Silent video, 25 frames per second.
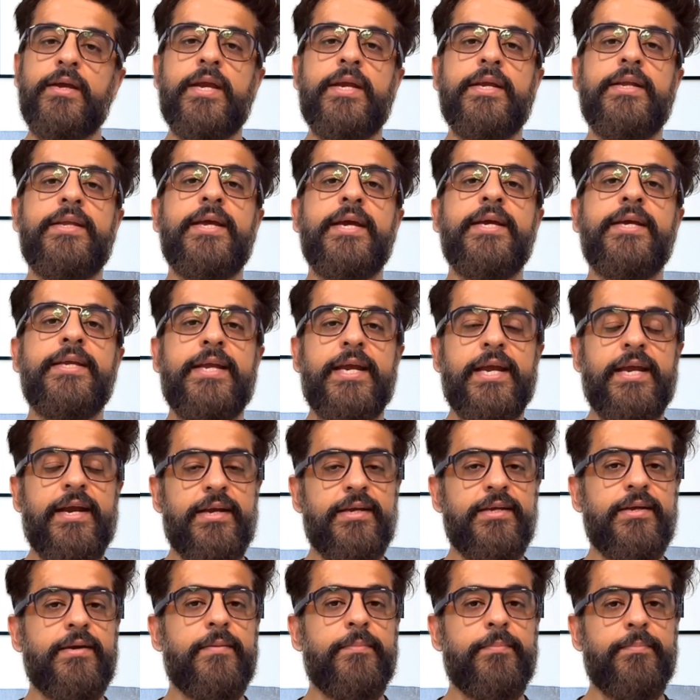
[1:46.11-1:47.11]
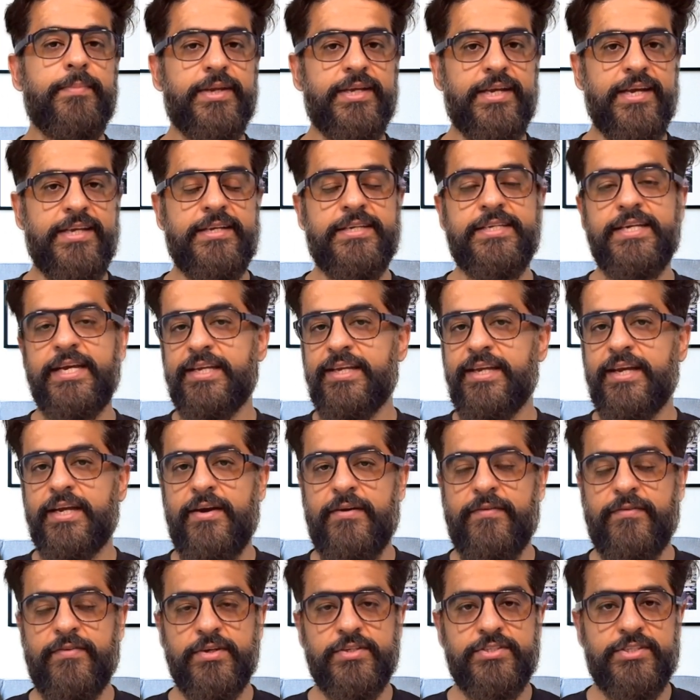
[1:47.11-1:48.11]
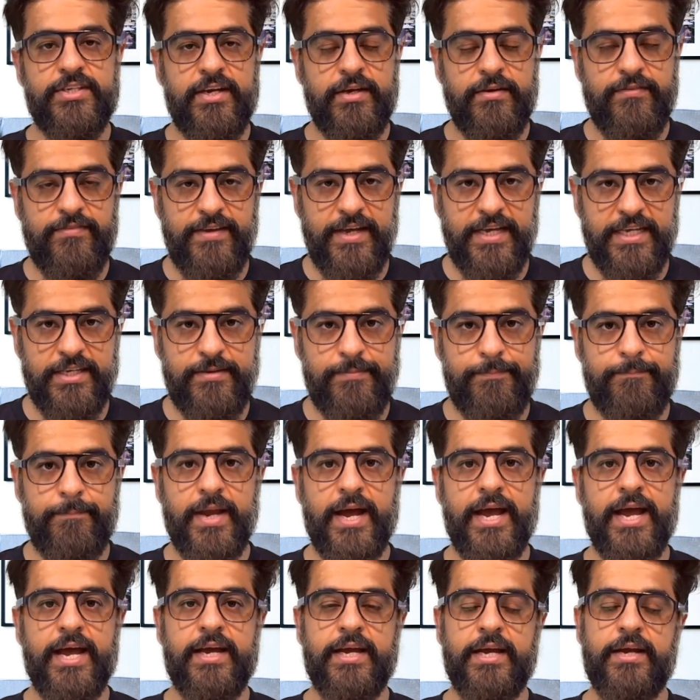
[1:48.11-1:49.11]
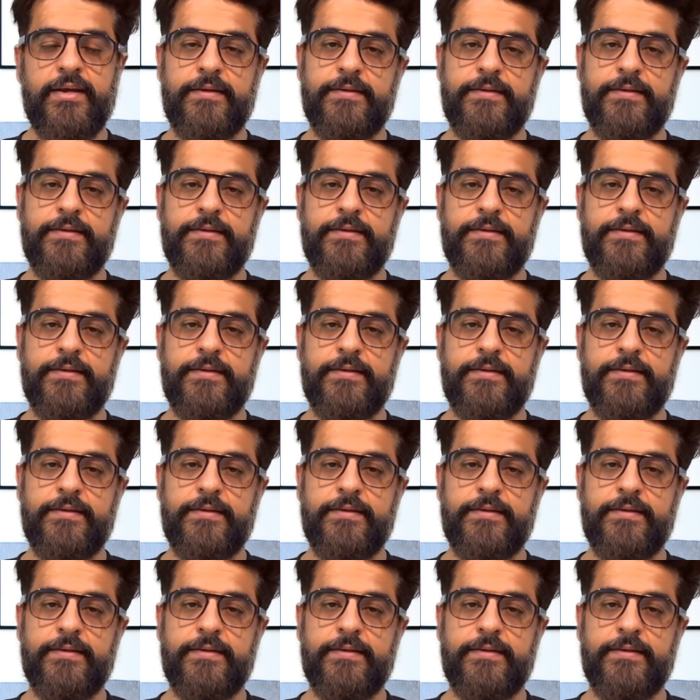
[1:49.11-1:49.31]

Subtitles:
Until then, please take care of yourself and bye.